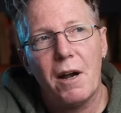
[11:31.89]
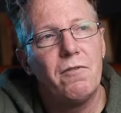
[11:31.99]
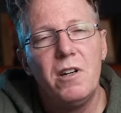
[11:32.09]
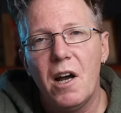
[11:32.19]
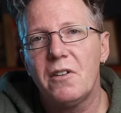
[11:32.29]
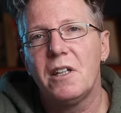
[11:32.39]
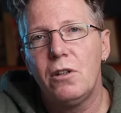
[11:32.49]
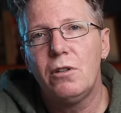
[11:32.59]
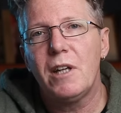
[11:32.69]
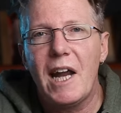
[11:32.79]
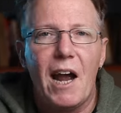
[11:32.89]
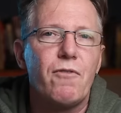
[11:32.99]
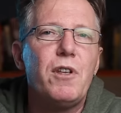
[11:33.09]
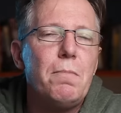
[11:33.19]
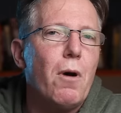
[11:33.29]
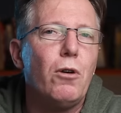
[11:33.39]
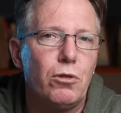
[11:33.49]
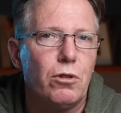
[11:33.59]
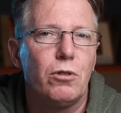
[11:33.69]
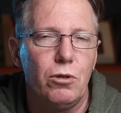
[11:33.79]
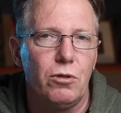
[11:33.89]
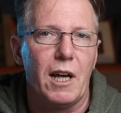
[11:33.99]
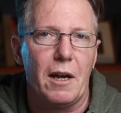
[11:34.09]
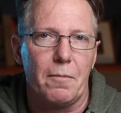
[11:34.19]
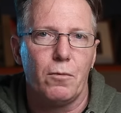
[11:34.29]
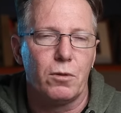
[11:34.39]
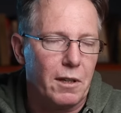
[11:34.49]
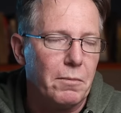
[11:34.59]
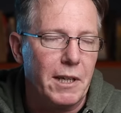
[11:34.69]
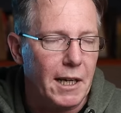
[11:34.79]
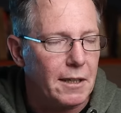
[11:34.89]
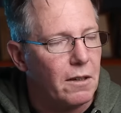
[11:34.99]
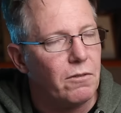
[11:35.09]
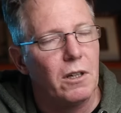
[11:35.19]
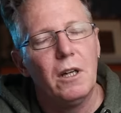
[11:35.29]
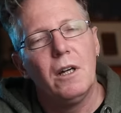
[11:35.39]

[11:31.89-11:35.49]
have nothing to say have the most to say or something negative